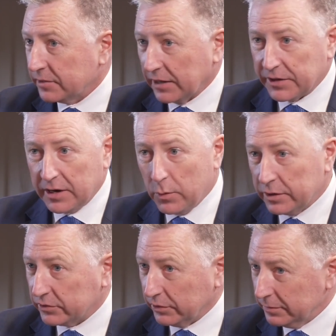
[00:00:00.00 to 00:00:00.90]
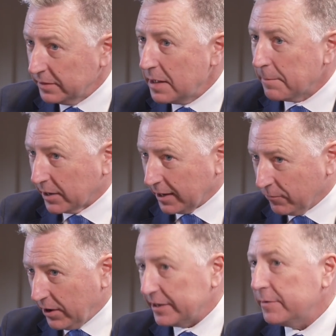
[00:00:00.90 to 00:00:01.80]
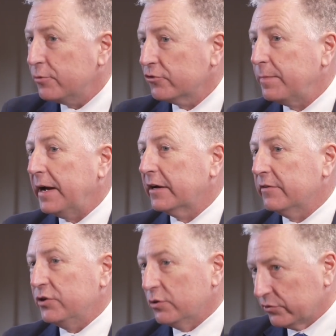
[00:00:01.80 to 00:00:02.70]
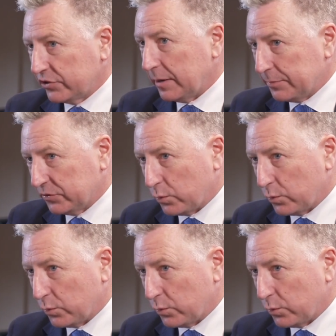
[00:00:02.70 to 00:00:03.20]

Not that I want to, but I'm ready to push back if you don't stop this